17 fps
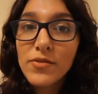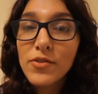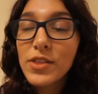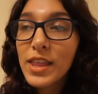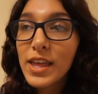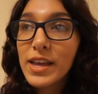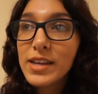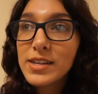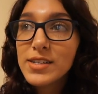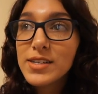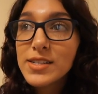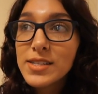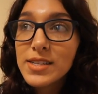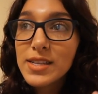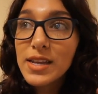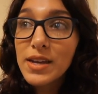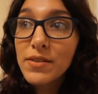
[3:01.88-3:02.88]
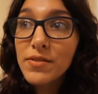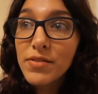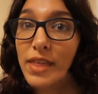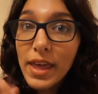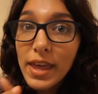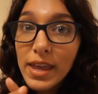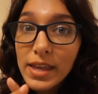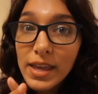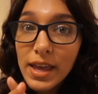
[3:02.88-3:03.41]
for the end to see if
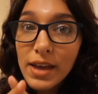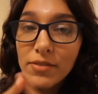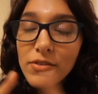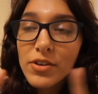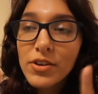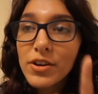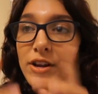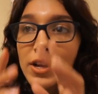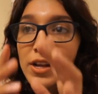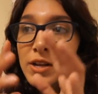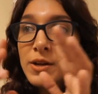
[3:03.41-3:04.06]
they ever